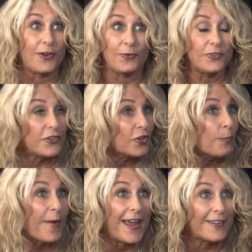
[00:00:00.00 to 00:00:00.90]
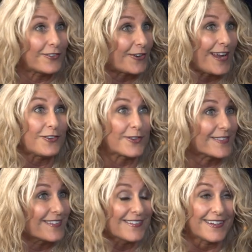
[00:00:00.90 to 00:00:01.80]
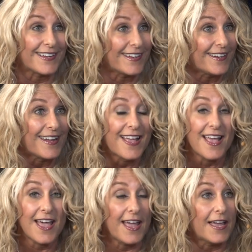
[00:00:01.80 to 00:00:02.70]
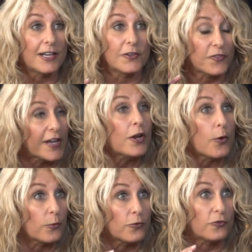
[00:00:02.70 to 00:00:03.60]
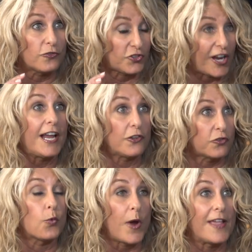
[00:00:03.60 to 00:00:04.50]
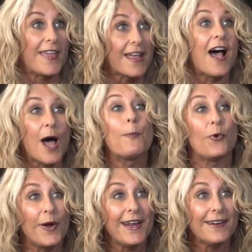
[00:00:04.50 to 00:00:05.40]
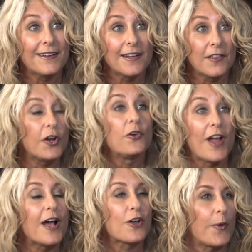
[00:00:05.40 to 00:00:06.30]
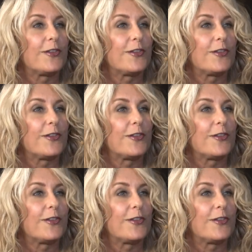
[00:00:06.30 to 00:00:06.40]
you know, digital banks that are entering the scene, and if they don't change the way they operate, they're not